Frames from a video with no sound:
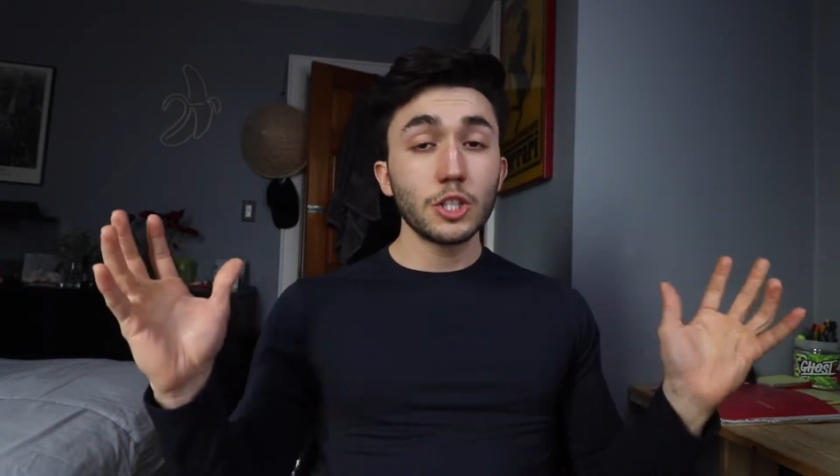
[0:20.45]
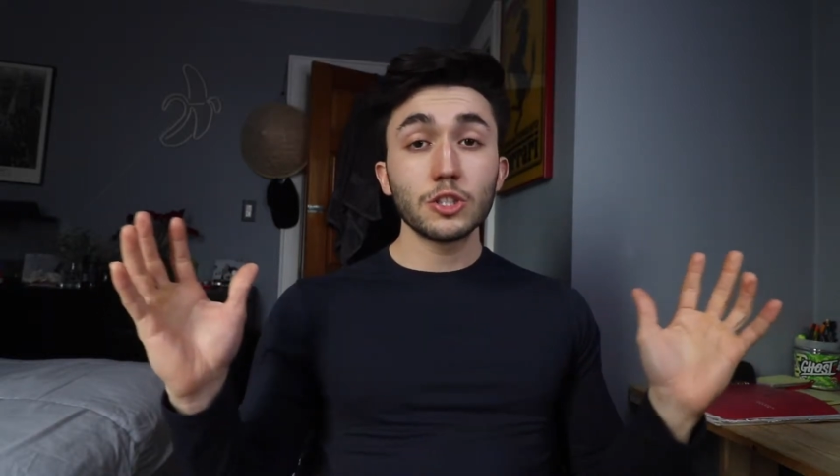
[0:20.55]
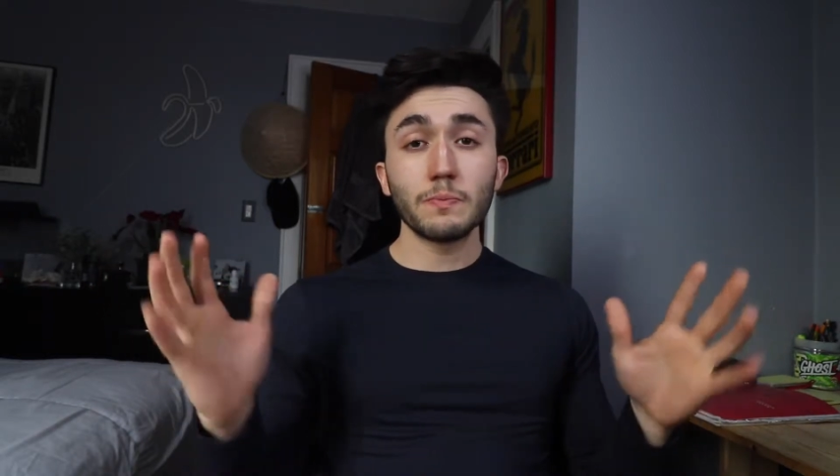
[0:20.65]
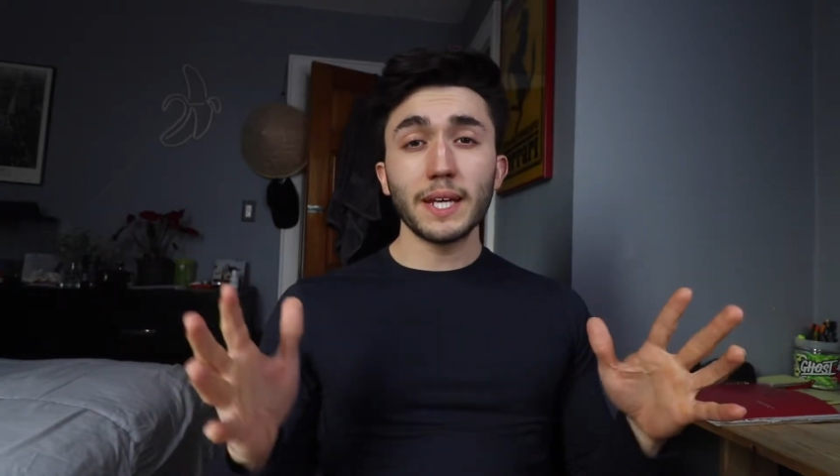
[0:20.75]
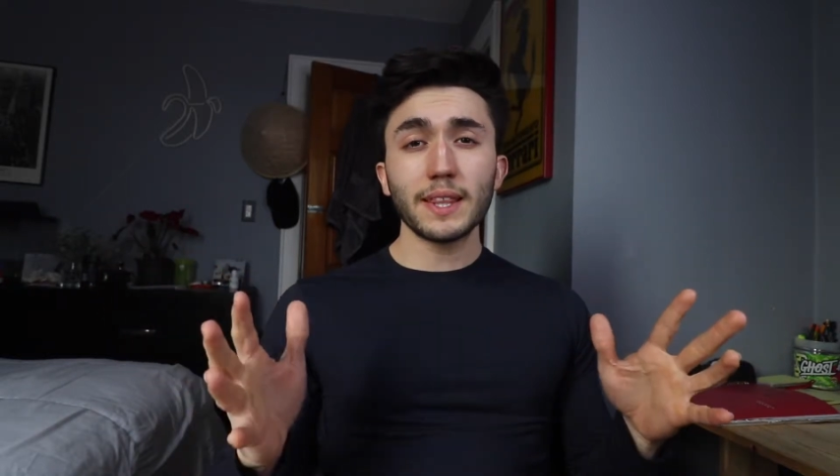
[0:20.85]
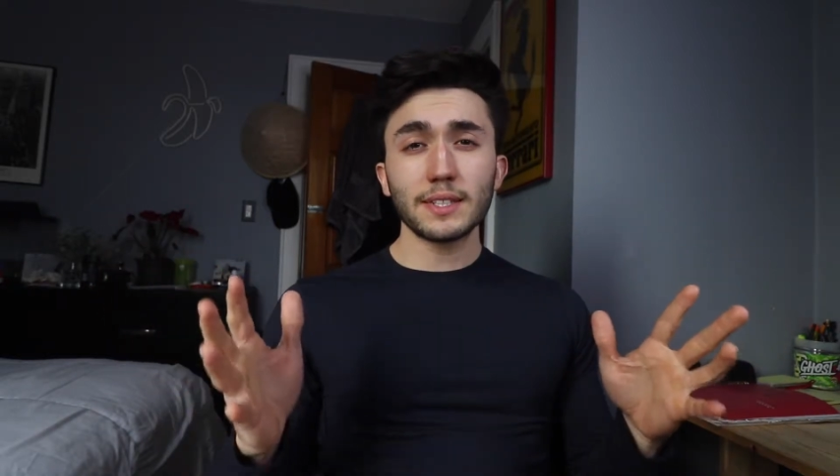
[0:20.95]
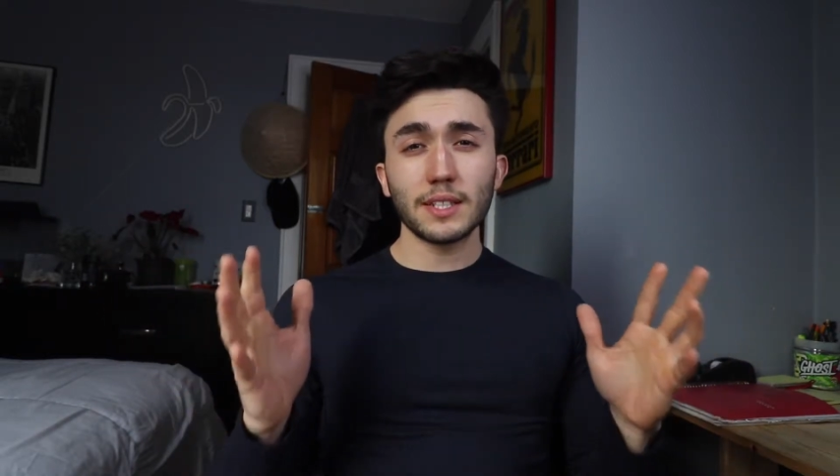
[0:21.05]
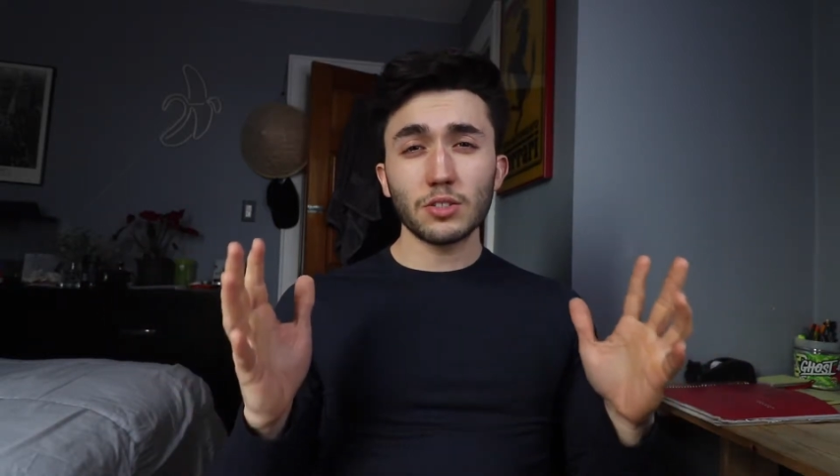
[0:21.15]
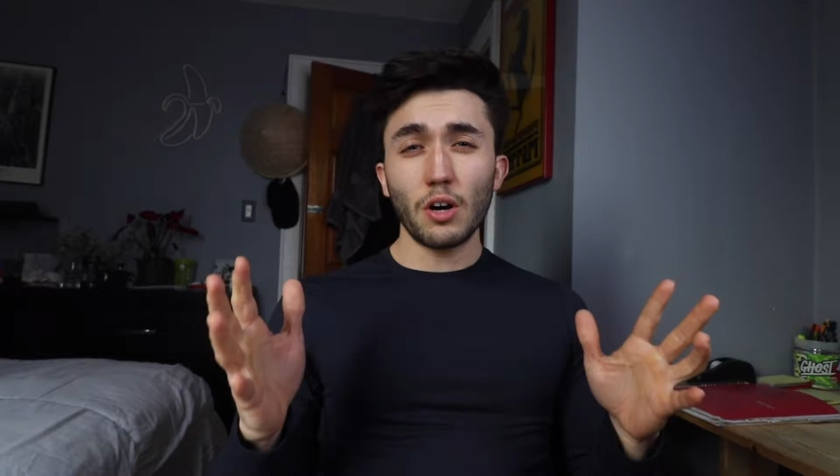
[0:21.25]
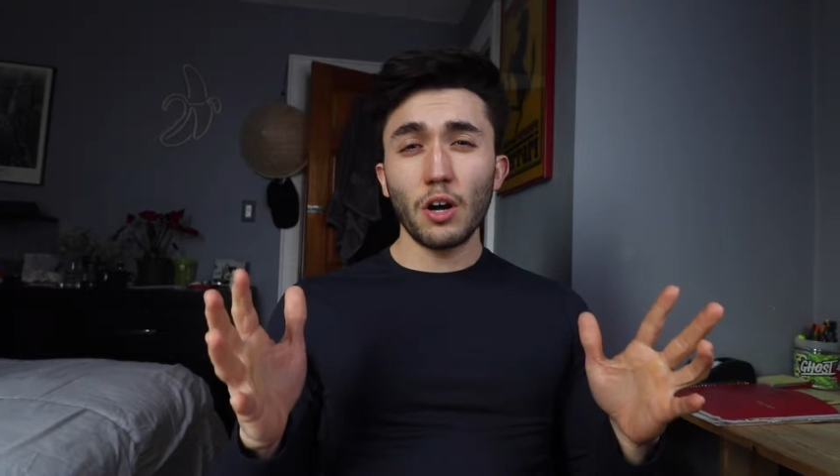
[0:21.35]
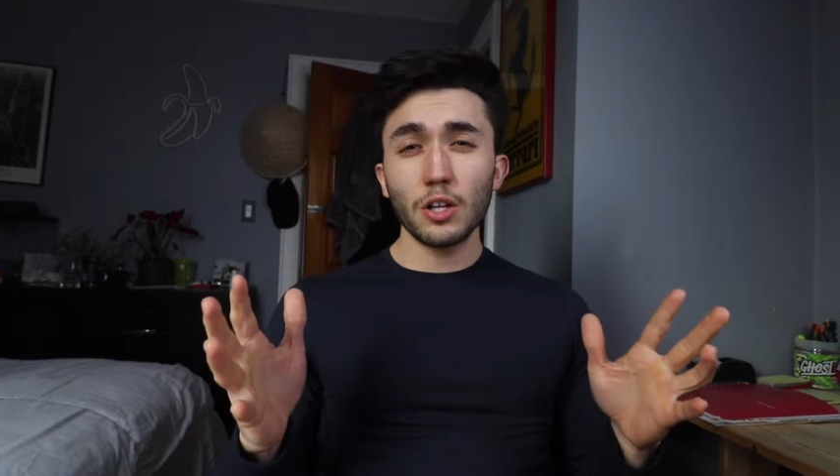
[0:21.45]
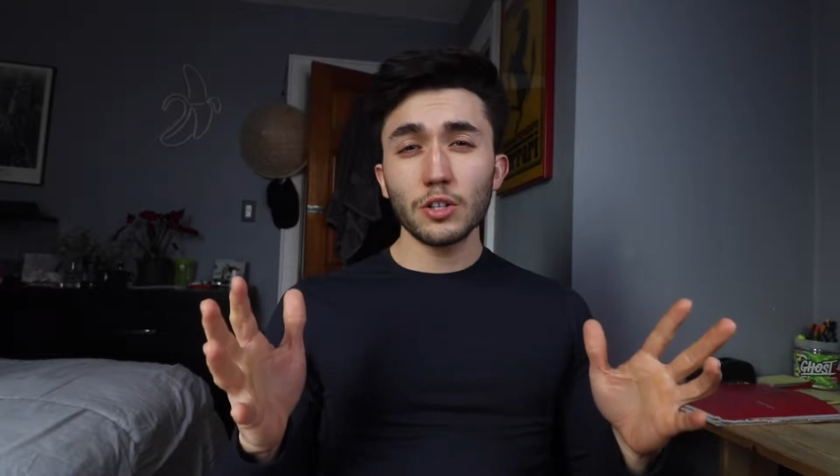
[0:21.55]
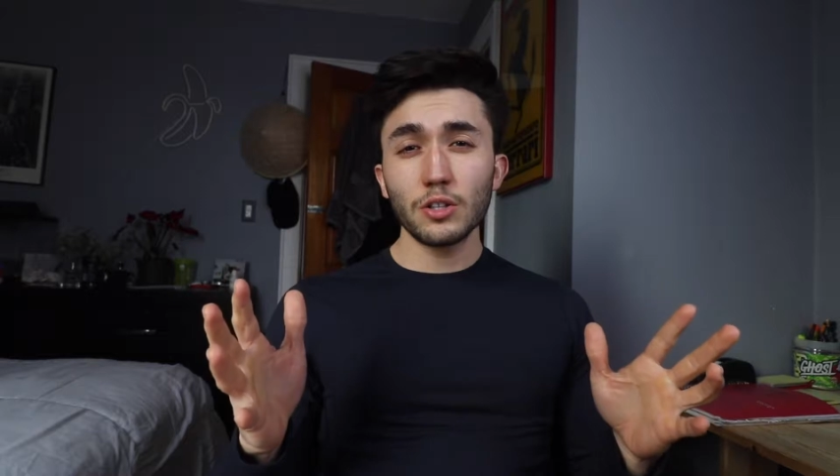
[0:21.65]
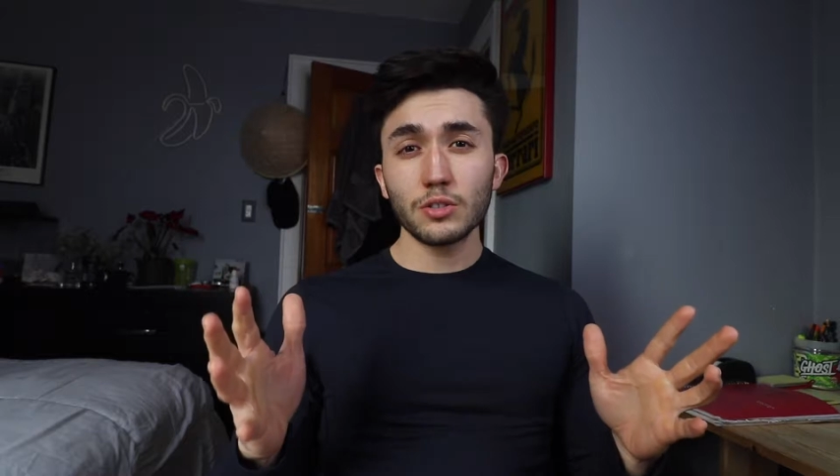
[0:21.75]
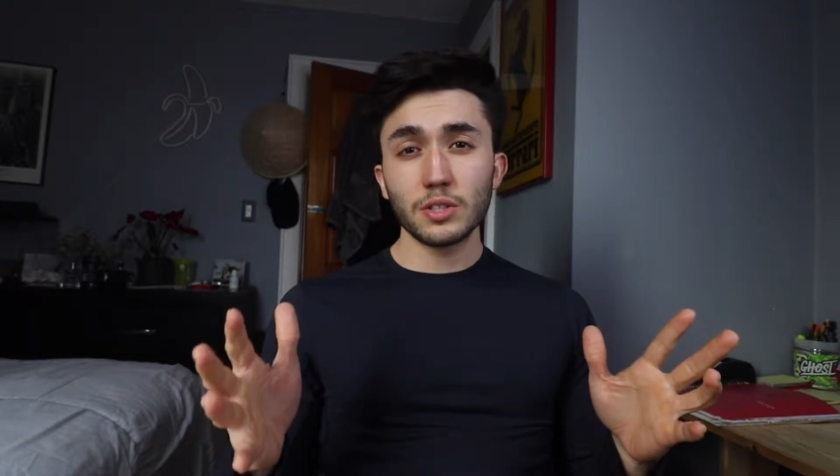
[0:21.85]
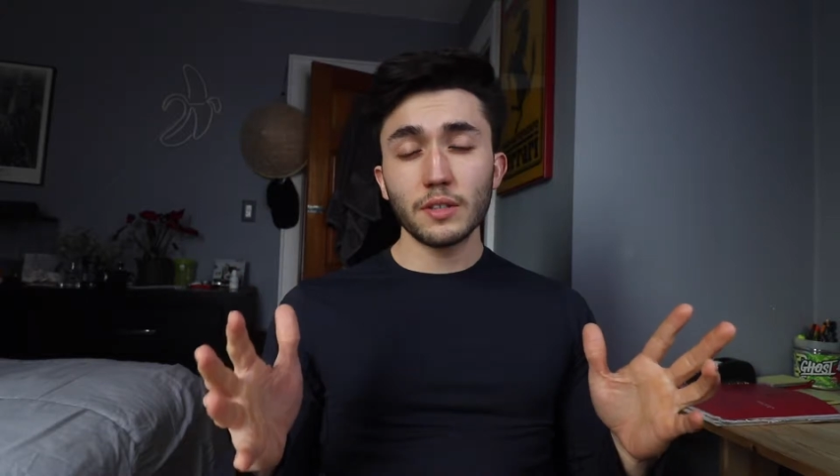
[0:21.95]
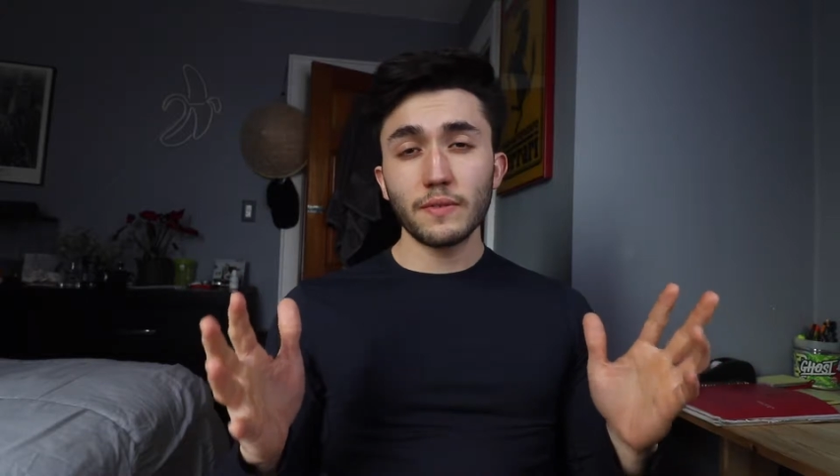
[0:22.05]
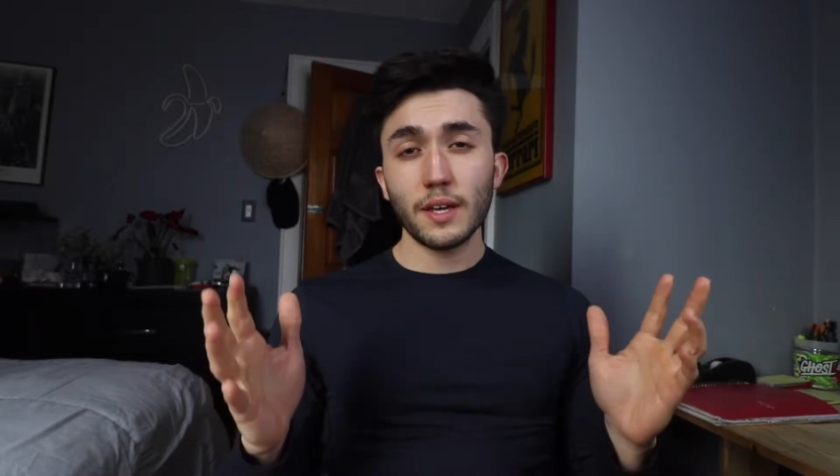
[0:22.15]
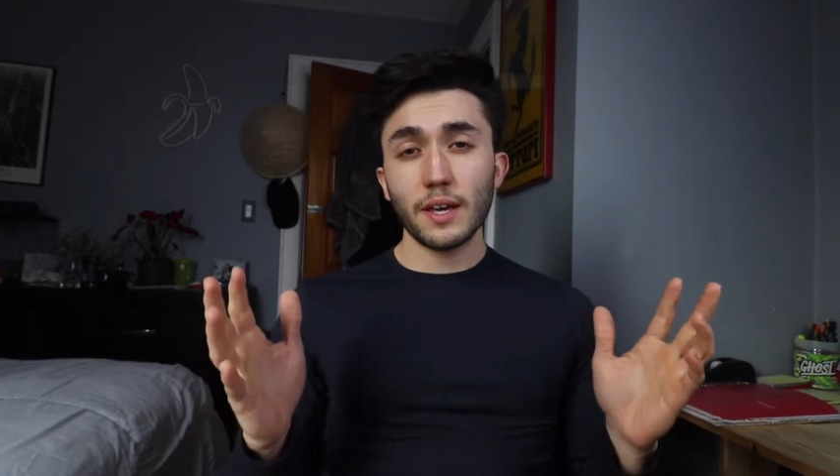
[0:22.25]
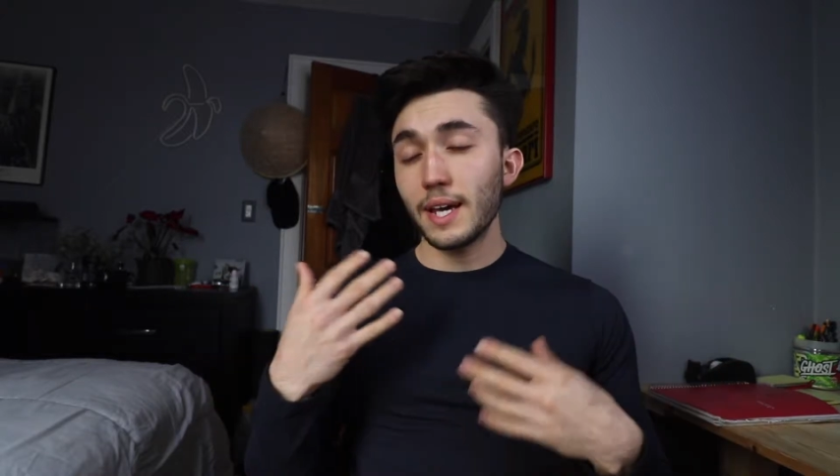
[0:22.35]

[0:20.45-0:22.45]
just make this as all-inclusive